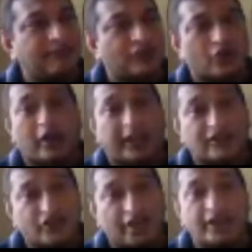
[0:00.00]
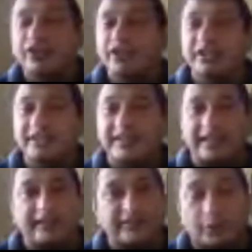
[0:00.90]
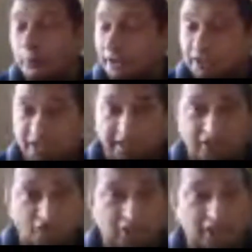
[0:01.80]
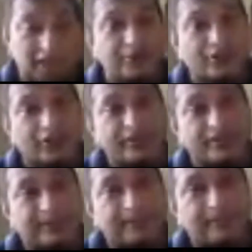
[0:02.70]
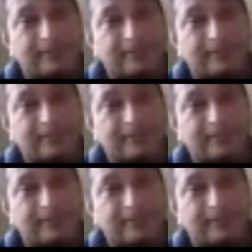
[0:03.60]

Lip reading: stock exchanges and the Securities and Exchange Commissions.